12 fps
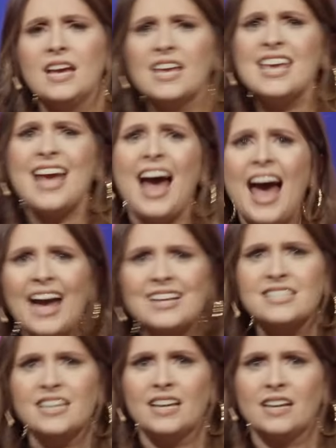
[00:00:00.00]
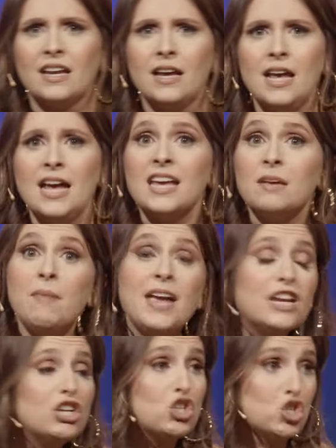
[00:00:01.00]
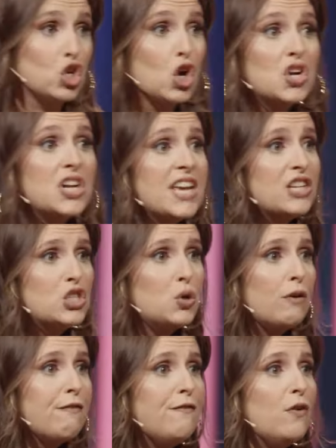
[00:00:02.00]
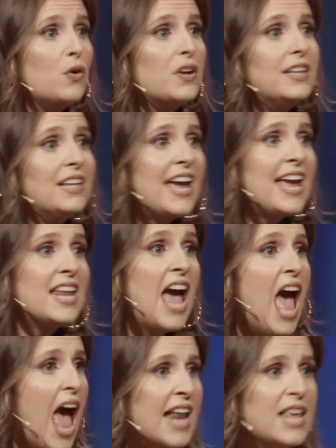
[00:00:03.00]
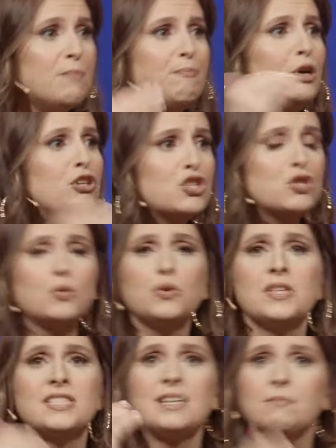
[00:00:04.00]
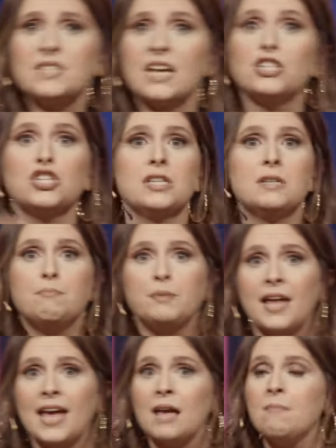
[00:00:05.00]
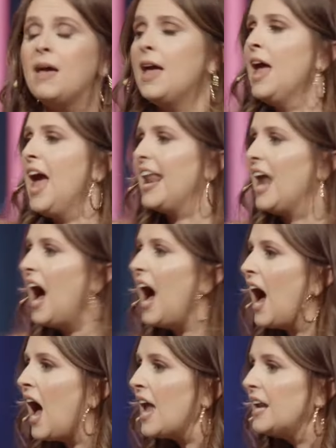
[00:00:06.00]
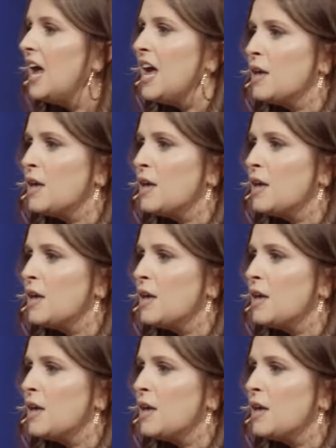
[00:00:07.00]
He acted. He made a journey into a foreign land and he pushed through the temptation to blame and hide.